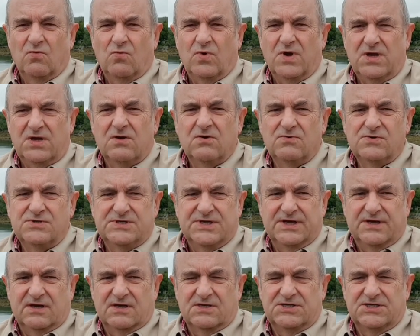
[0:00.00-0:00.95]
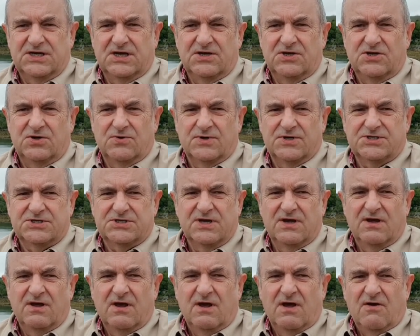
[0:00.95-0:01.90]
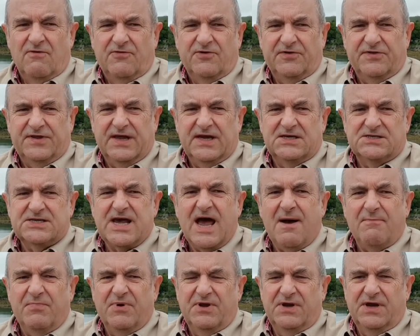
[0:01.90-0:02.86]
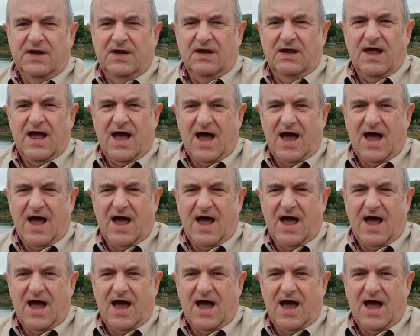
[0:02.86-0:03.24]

We use the continuous for things happening